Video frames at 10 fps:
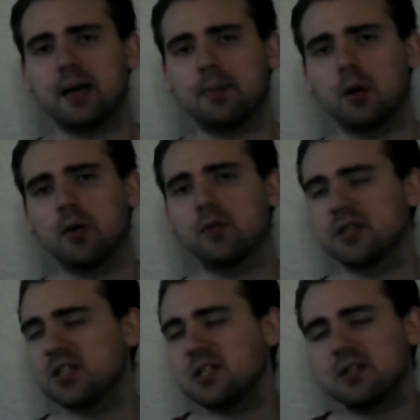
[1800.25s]
at Marvel, it
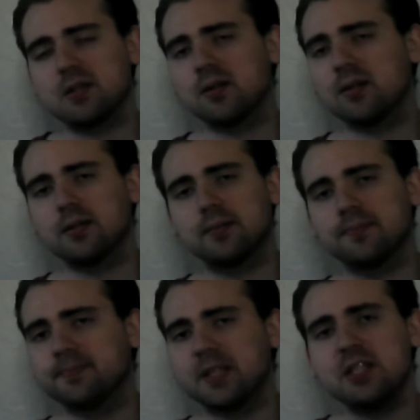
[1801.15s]
just
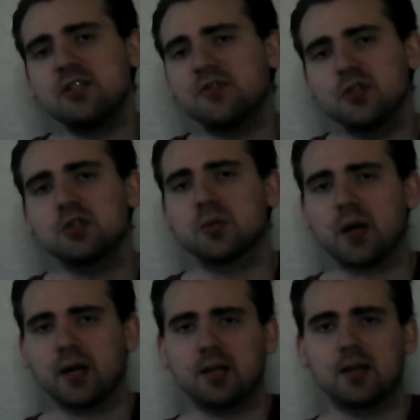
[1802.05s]
feels
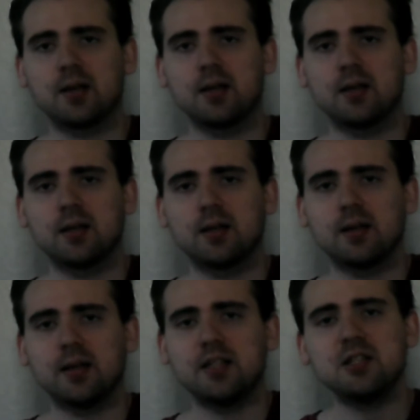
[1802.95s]
right.
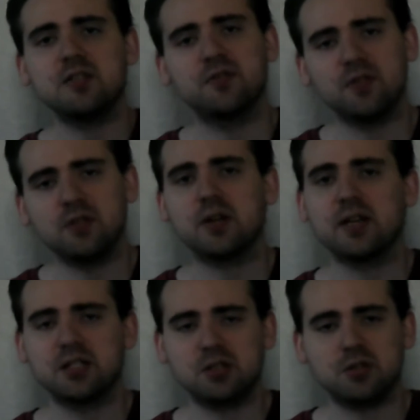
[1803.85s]
It just feels like
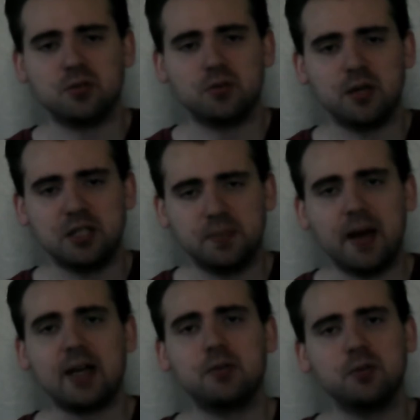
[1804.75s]
It's
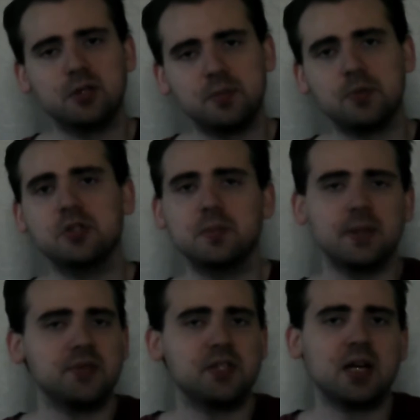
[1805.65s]
back where it's supposed to be. It
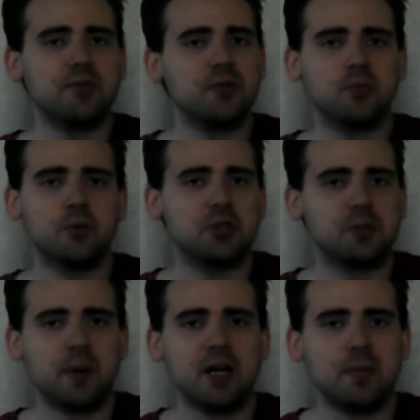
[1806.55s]
was kind of with
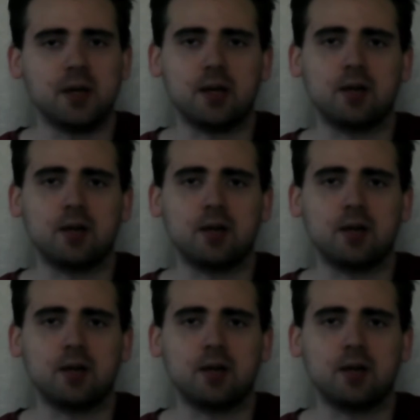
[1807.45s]
Spider-Man.